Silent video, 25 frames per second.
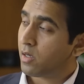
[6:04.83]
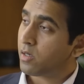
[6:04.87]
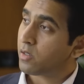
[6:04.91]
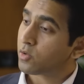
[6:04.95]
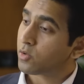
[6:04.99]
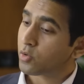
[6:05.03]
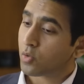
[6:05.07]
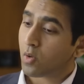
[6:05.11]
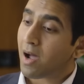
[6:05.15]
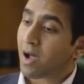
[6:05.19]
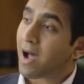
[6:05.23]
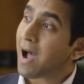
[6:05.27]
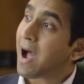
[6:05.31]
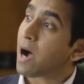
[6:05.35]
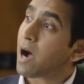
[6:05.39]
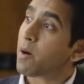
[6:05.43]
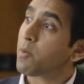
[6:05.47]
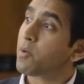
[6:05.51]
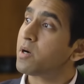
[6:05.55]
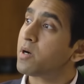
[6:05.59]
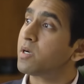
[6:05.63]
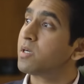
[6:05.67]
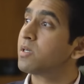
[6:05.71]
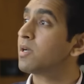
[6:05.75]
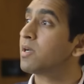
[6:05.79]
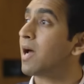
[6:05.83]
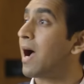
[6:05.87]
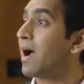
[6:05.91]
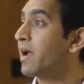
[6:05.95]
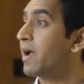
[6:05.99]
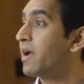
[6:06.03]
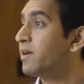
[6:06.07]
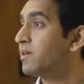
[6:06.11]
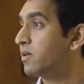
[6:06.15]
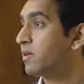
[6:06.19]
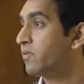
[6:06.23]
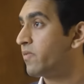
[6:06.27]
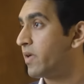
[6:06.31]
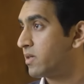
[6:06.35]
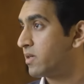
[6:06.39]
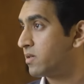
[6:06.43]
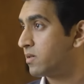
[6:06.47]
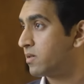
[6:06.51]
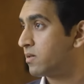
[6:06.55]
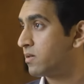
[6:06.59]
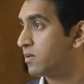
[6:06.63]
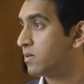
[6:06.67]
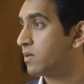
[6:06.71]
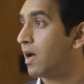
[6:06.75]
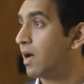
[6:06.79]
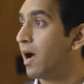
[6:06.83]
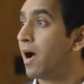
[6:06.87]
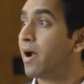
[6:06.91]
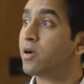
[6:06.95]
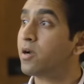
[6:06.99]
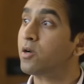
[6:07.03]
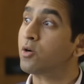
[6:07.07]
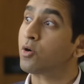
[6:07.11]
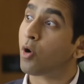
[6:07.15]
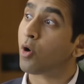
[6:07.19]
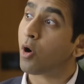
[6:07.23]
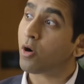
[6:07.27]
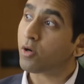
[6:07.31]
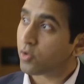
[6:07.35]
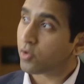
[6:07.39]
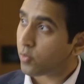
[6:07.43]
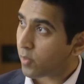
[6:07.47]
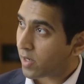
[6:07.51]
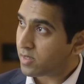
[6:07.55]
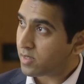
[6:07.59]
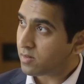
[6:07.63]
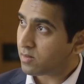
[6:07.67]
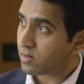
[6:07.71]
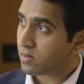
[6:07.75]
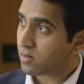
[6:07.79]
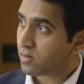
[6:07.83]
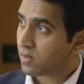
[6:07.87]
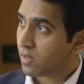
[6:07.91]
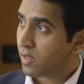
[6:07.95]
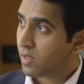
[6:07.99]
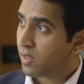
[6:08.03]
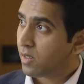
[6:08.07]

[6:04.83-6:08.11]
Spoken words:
So our target investors are not ones